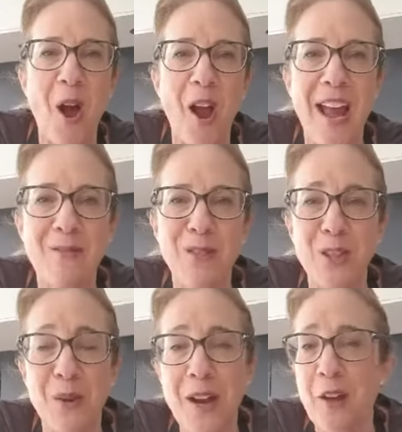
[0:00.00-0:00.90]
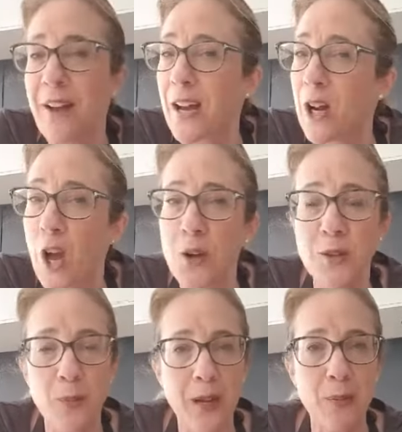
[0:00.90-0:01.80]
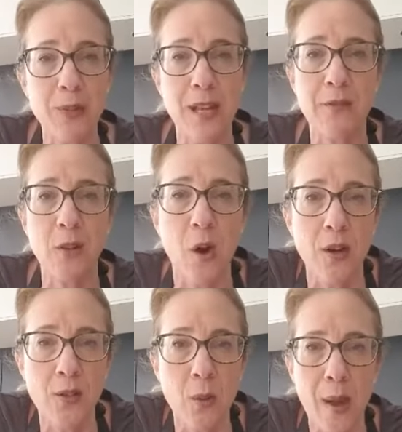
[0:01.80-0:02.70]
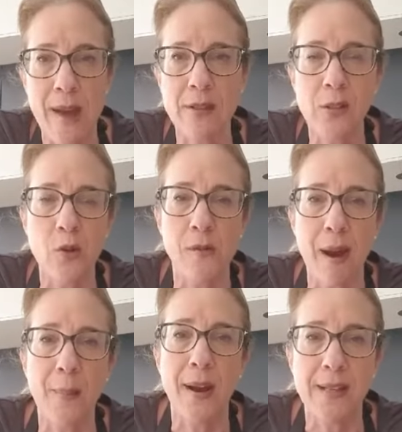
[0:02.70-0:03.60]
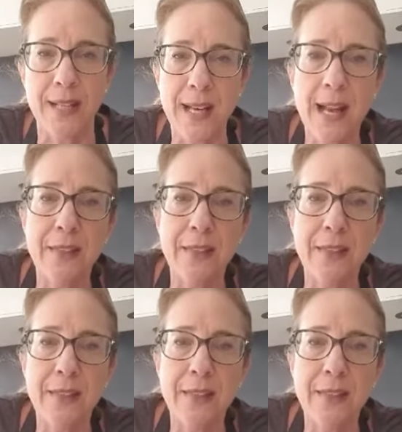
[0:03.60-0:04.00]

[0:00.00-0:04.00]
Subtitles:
I am too. I know I've had loads of people say, if you ask your parents and your grandparents,